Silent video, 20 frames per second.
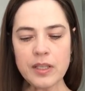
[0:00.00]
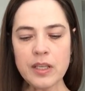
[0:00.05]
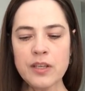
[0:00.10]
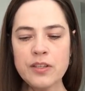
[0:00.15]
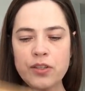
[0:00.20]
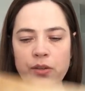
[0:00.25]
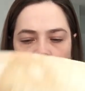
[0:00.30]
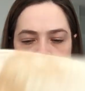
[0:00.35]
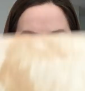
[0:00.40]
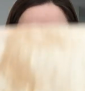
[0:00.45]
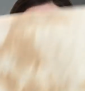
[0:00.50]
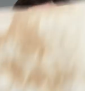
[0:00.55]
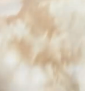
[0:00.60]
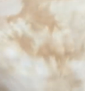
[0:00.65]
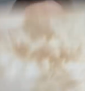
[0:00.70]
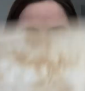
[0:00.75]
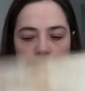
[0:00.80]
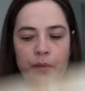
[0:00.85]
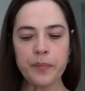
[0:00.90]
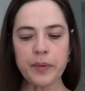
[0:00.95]
So I worked a
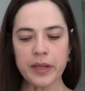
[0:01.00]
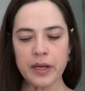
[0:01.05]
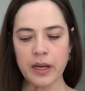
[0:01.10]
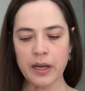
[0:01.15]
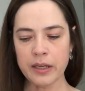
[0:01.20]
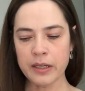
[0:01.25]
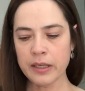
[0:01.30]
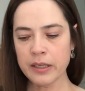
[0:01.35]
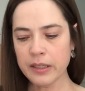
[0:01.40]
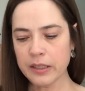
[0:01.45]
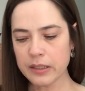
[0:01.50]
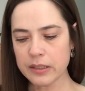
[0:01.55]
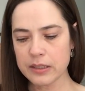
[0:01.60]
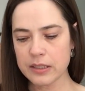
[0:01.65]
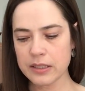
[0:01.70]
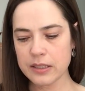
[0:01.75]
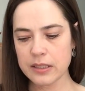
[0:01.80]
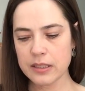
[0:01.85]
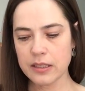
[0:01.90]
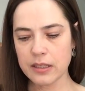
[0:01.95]
little bit on
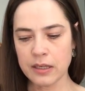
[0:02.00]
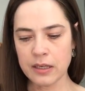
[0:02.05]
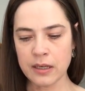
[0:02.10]
it.